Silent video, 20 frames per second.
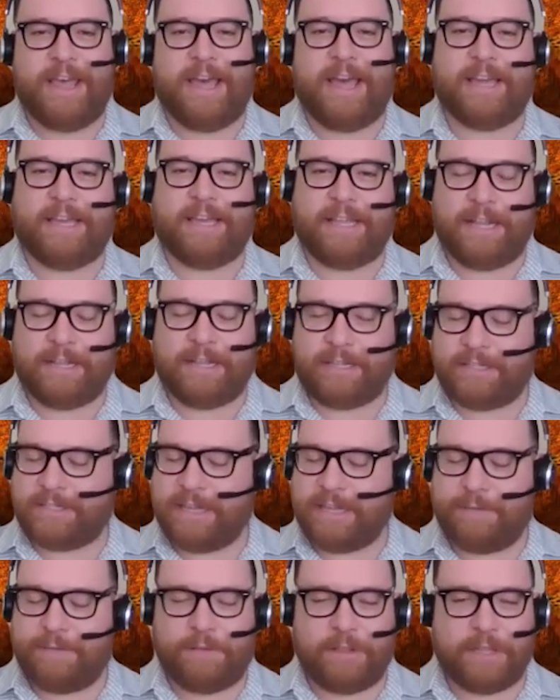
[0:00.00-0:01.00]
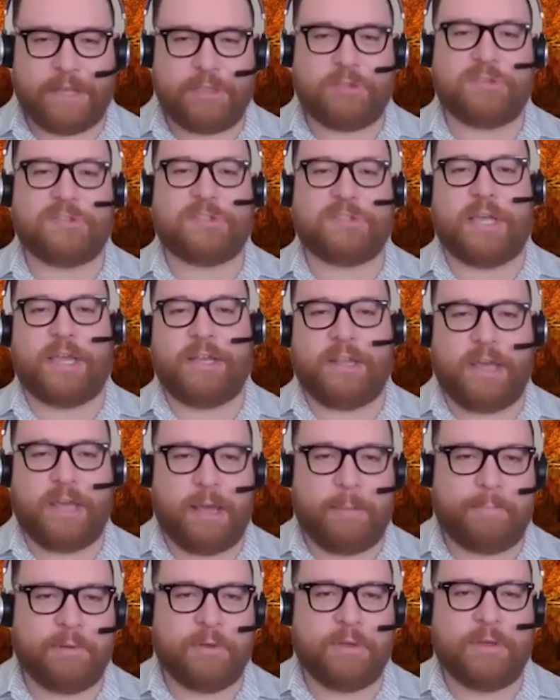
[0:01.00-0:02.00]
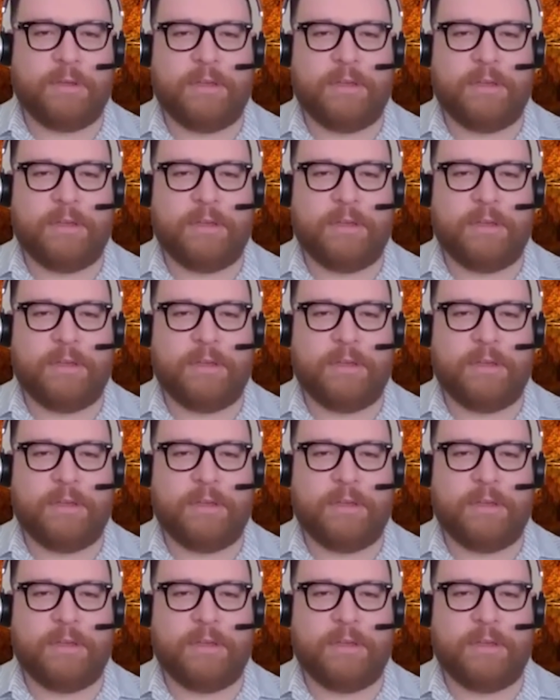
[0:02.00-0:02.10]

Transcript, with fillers: I can definitely get you signed up.